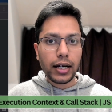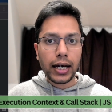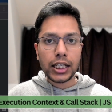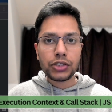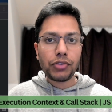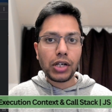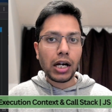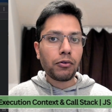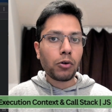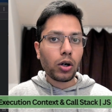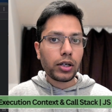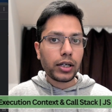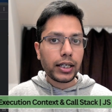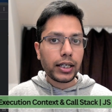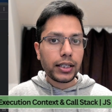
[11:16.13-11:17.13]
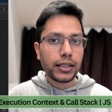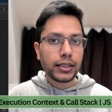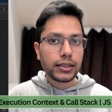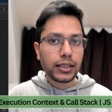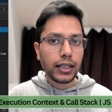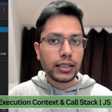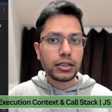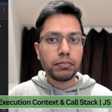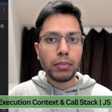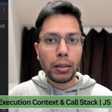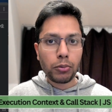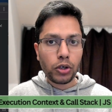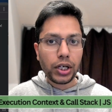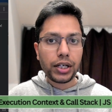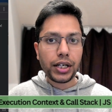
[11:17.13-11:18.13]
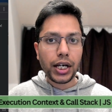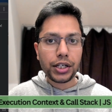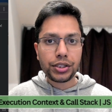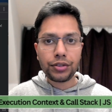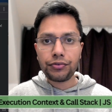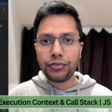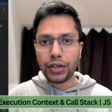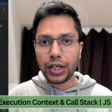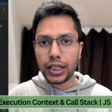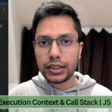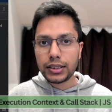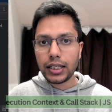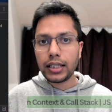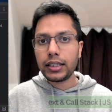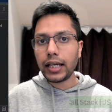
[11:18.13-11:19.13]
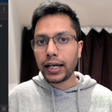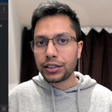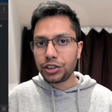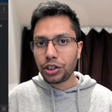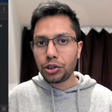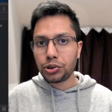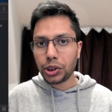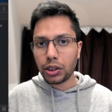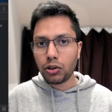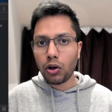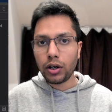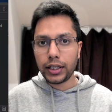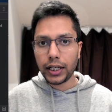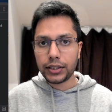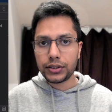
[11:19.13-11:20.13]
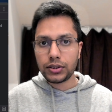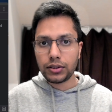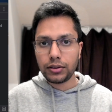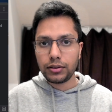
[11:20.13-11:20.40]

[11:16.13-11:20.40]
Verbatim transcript: as we have already discussed memory creation phase in execution context.